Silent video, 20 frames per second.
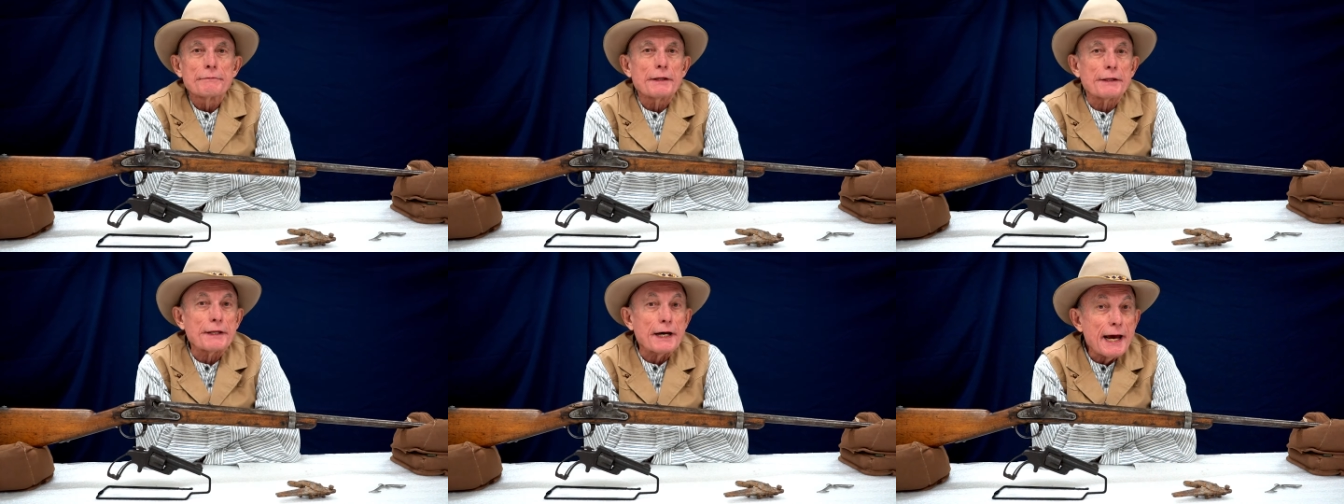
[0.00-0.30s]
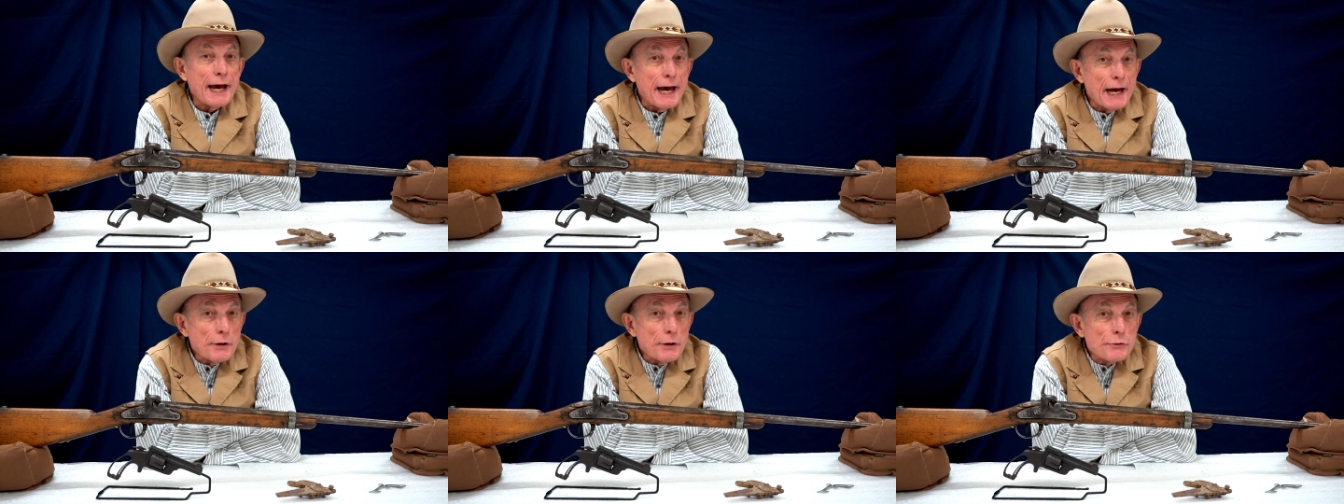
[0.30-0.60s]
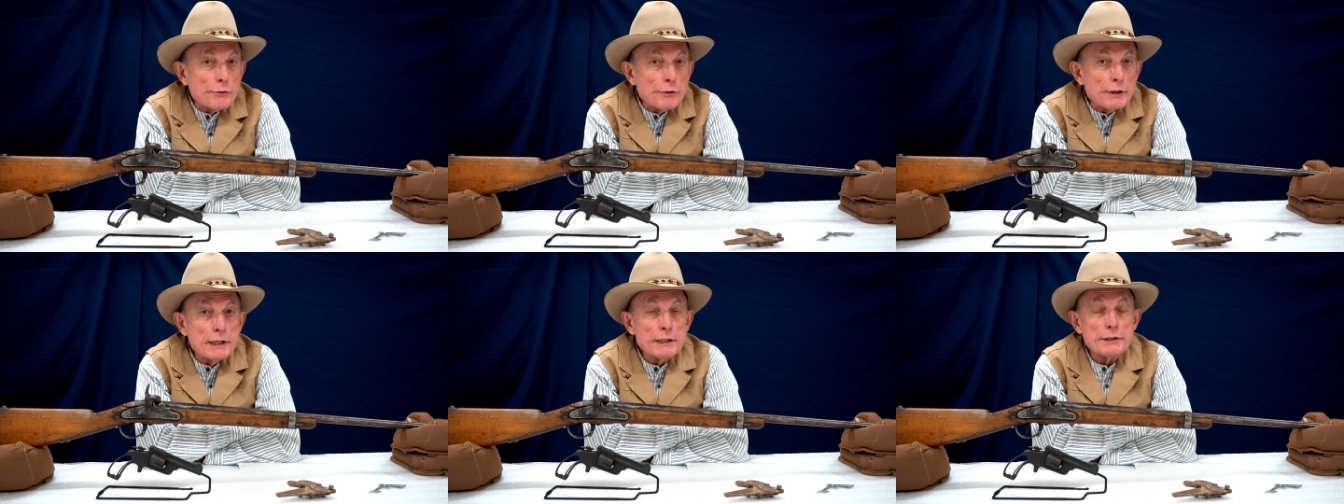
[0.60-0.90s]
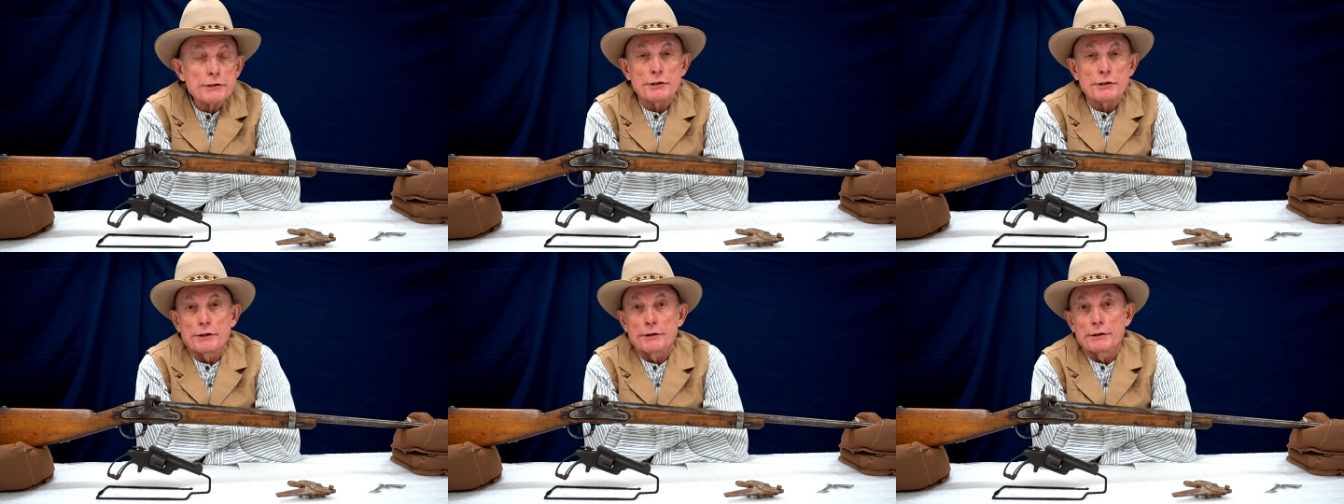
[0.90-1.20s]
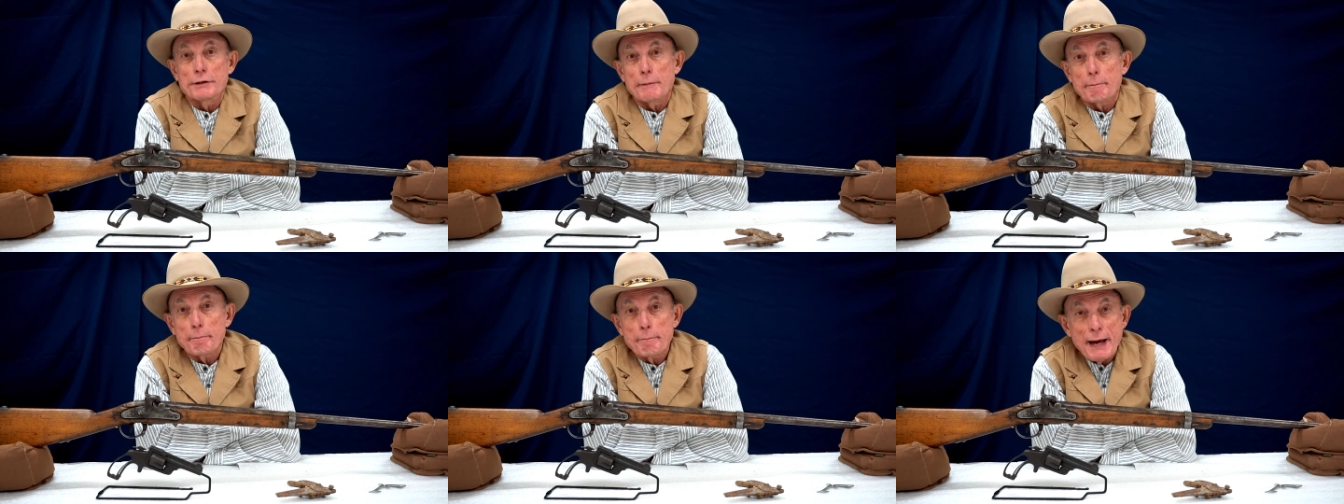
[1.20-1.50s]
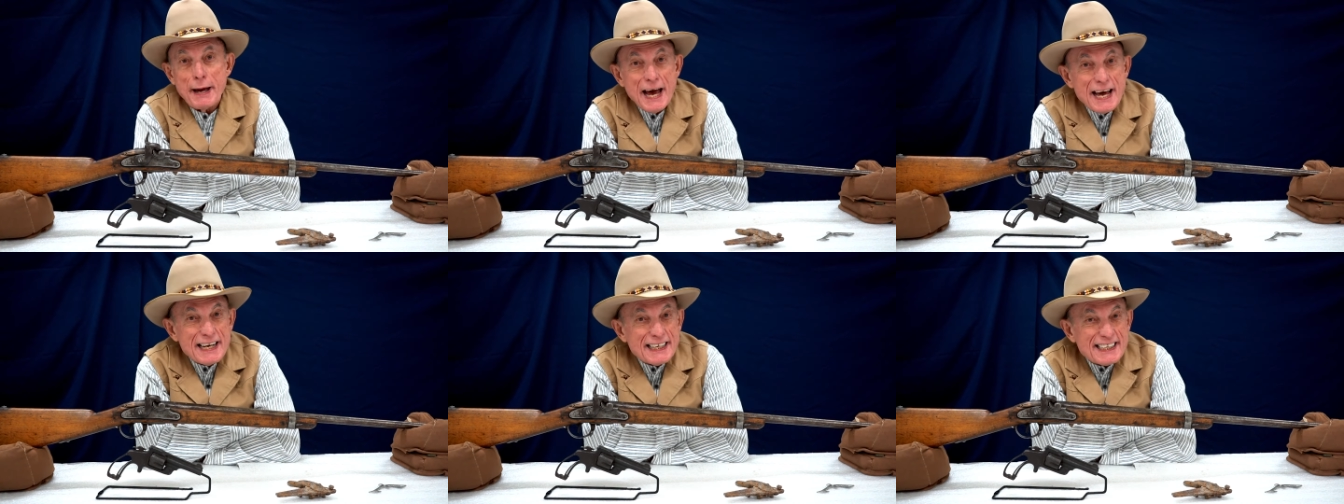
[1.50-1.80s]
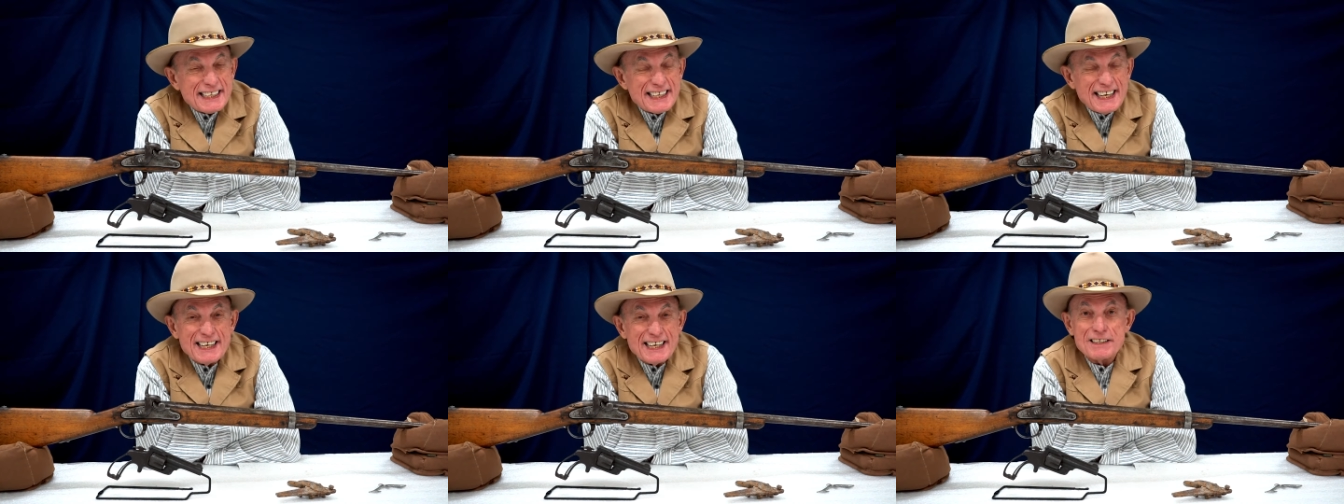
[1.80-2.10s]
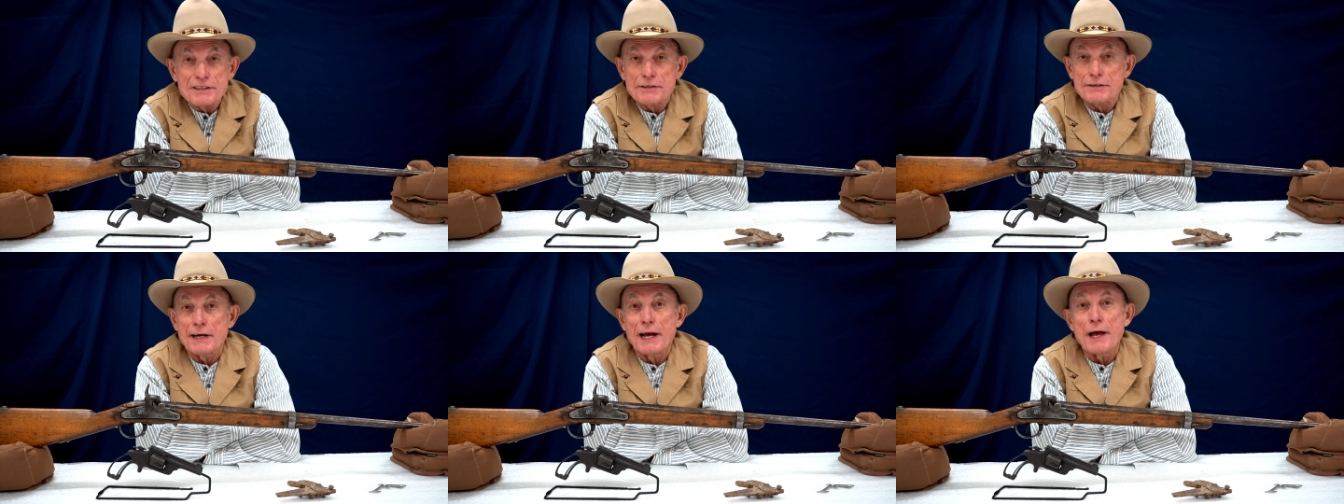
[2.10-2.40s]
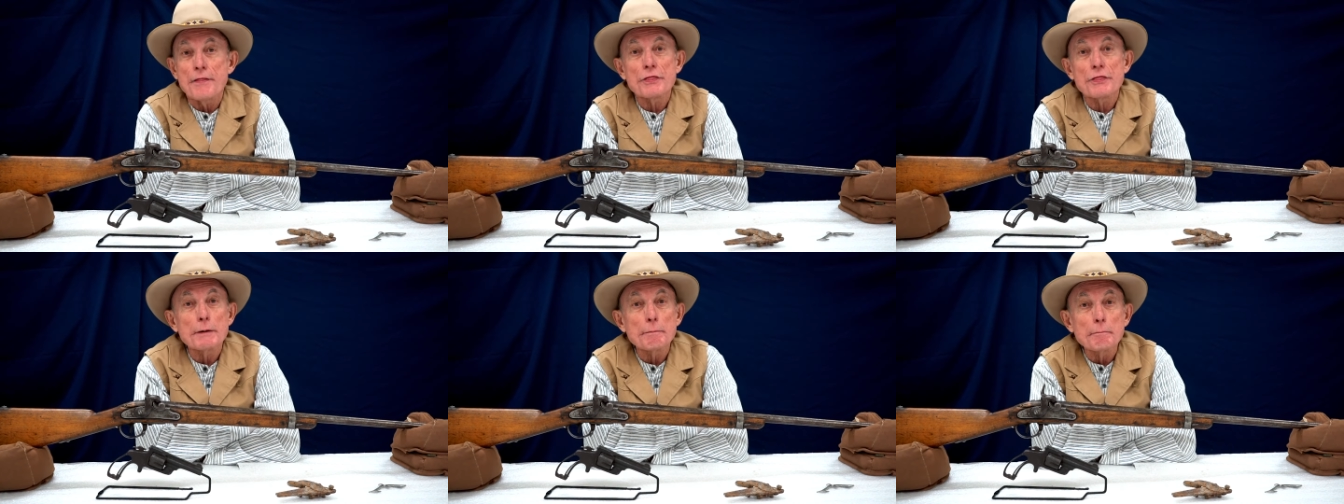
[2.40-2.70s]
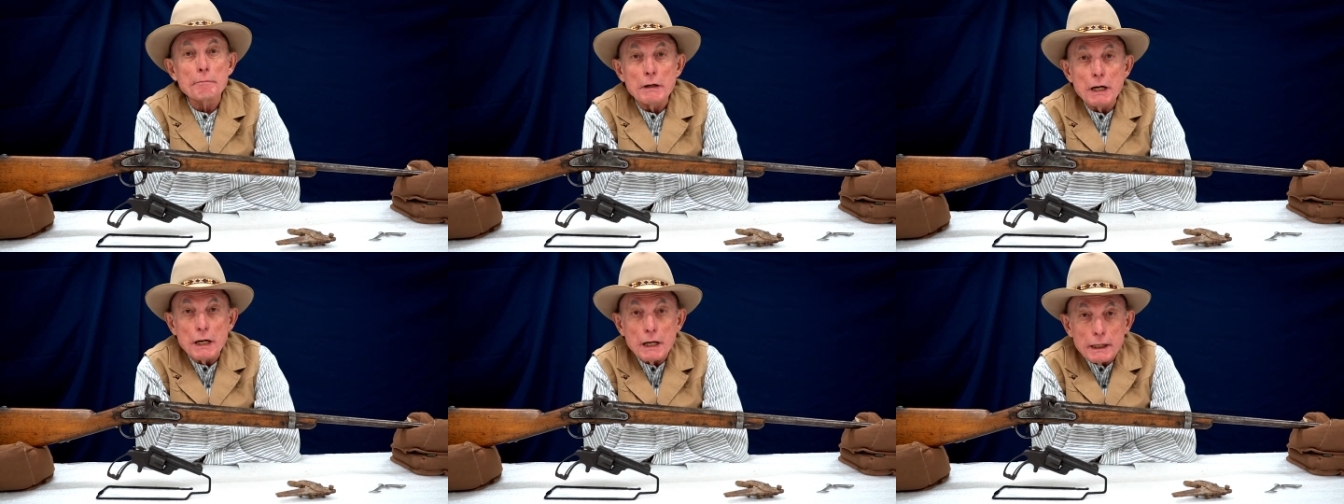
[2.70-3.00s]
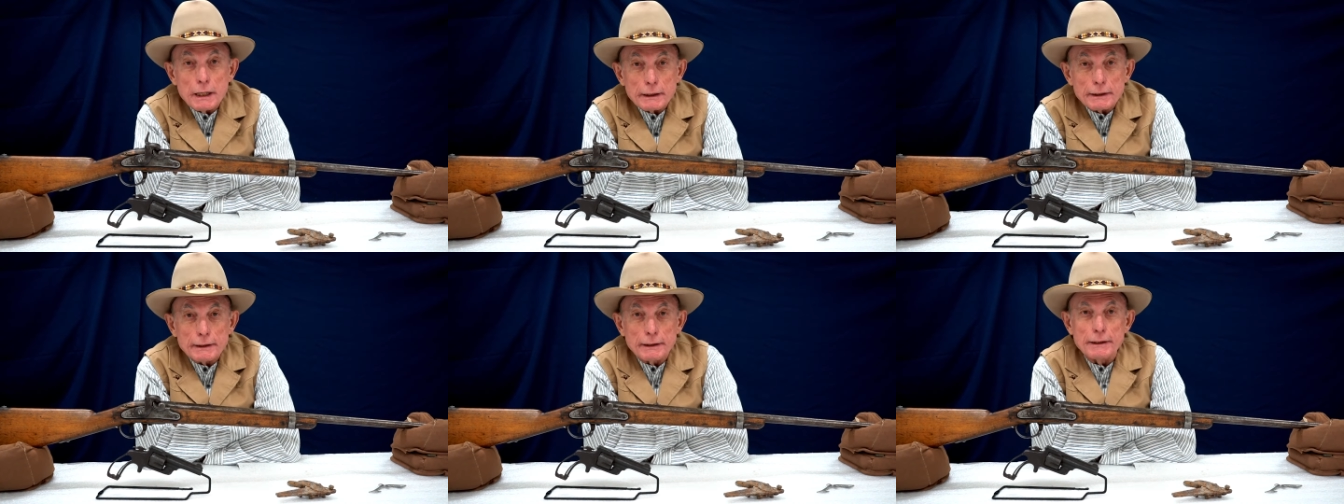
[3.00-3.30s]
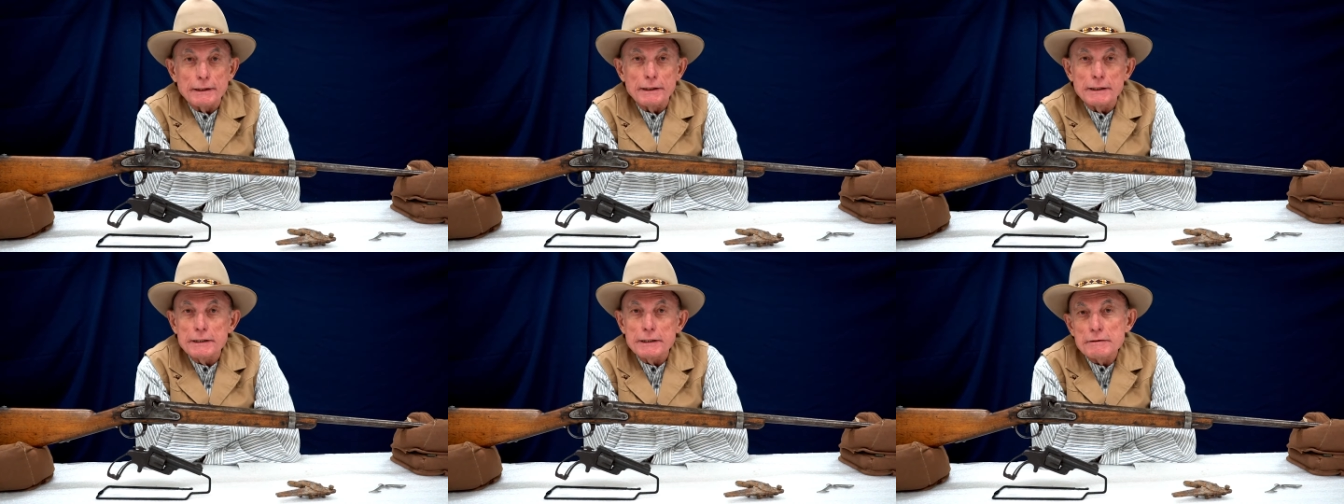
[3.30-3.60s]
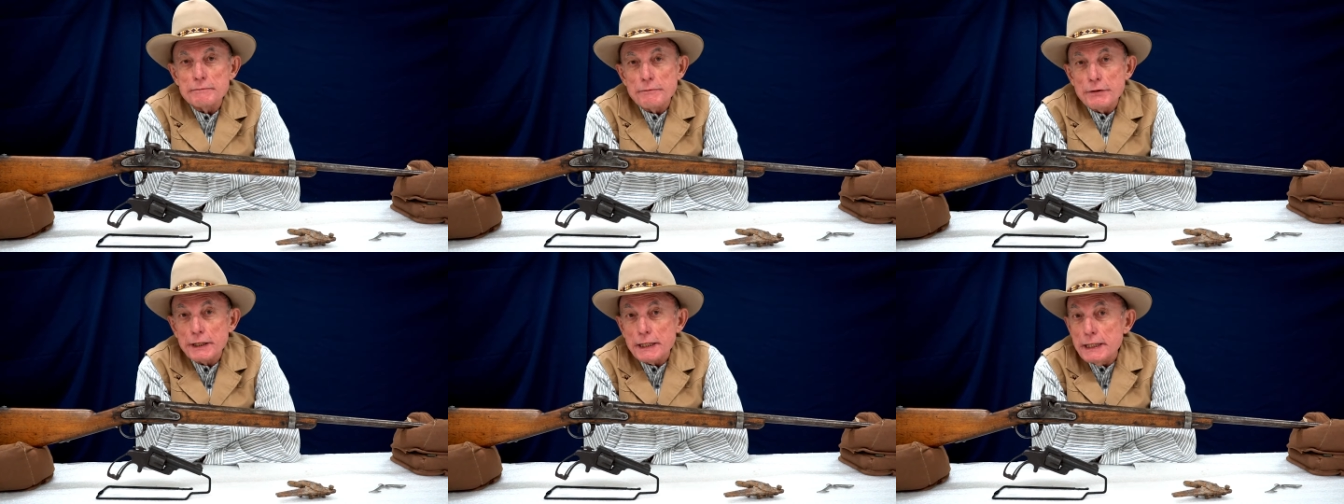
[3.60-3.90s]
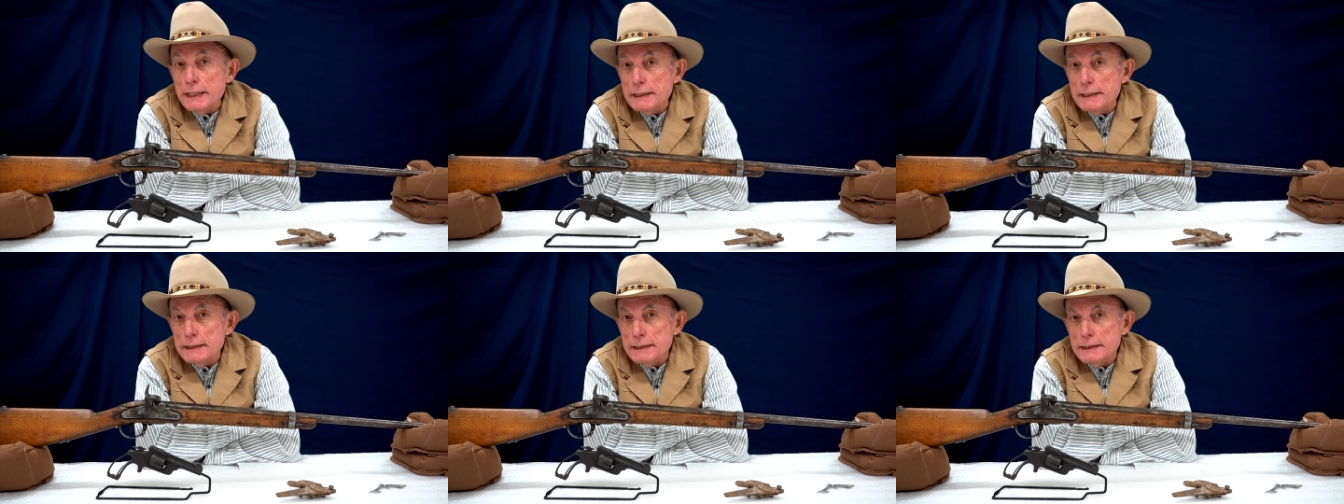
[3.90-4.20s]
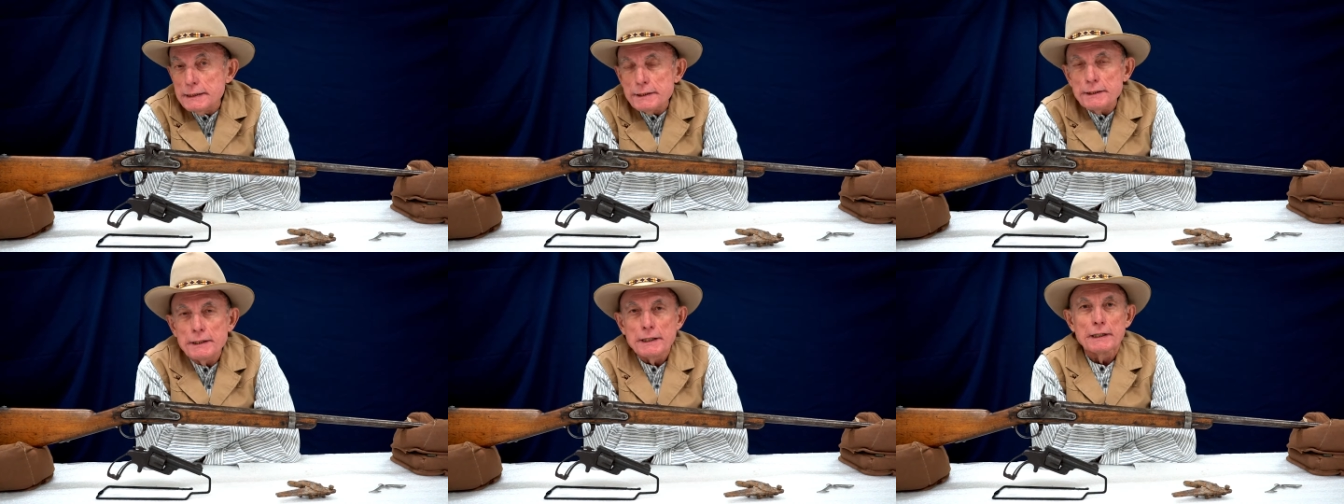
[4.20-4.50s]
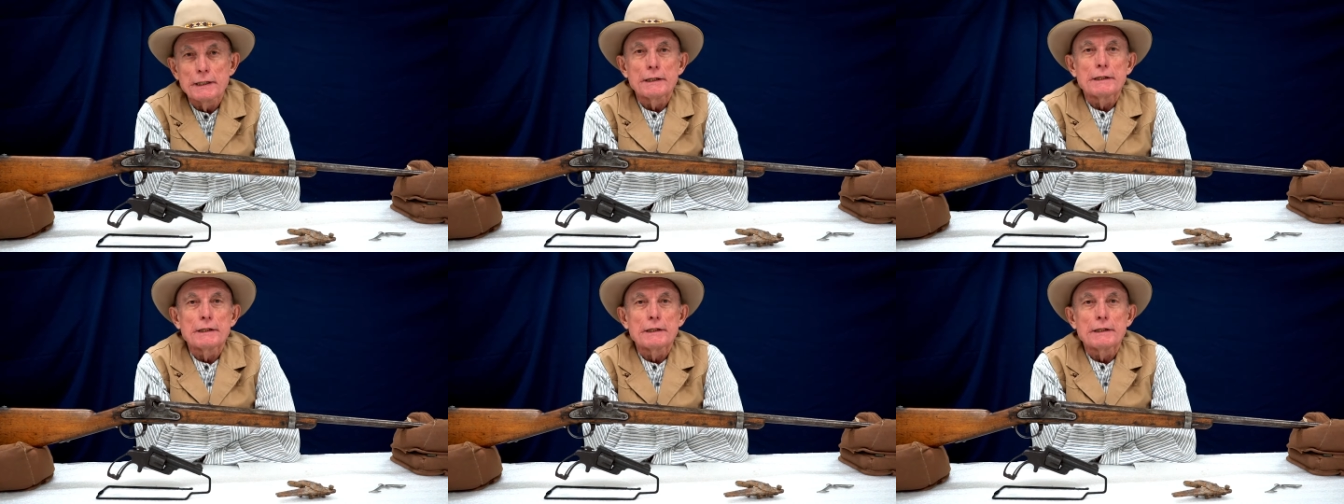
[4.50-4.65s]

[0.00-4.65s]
the address and the patent dates and the model of the gun